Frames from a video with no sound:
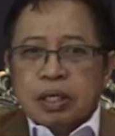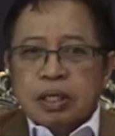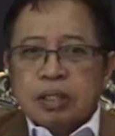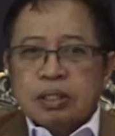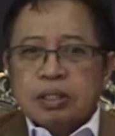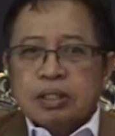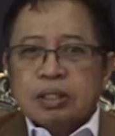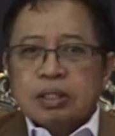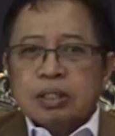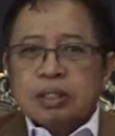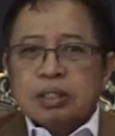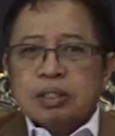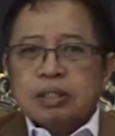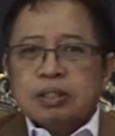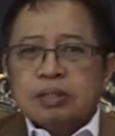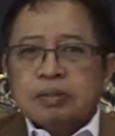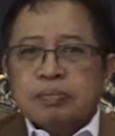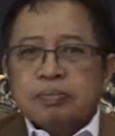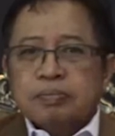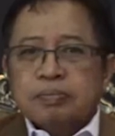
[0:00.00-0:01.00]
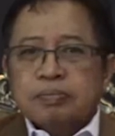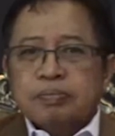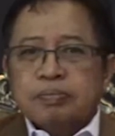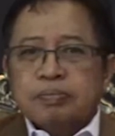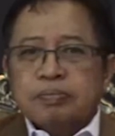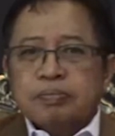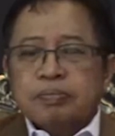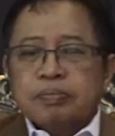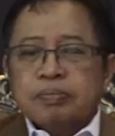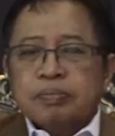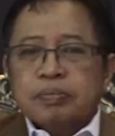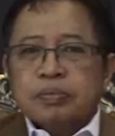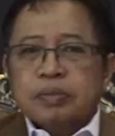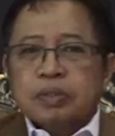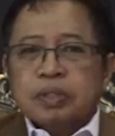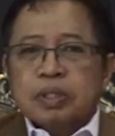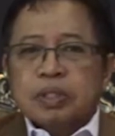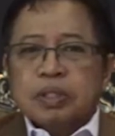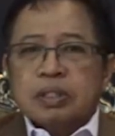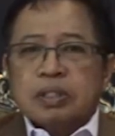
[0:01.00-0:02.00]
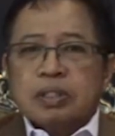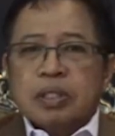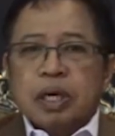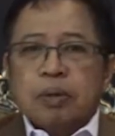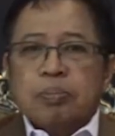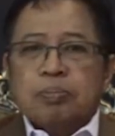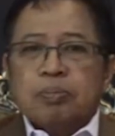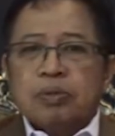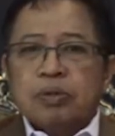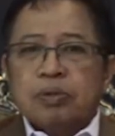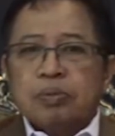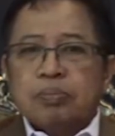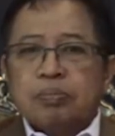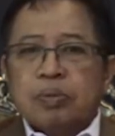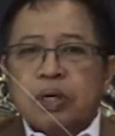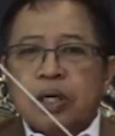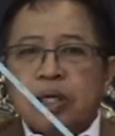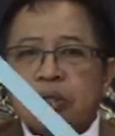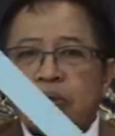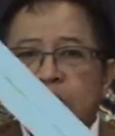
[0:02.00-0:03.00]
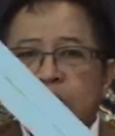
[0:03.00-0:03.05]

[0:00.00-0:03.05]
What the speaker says: Next year, the approved